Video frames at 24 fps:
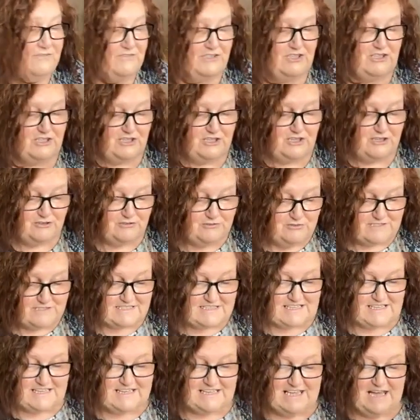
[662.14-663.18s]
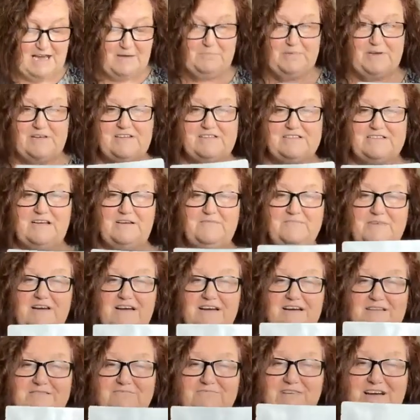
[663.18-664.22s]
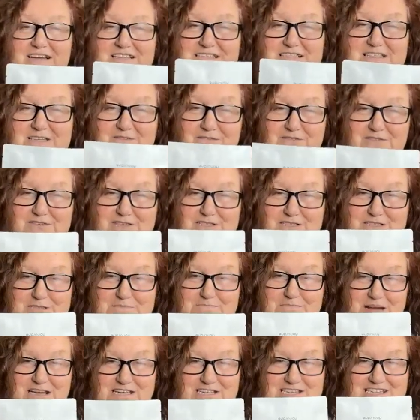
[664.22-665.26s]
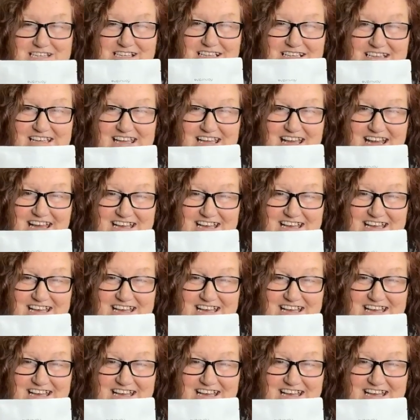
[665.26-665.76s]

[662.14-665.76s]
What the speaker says: haven't used it yet because I'm like waiting for a special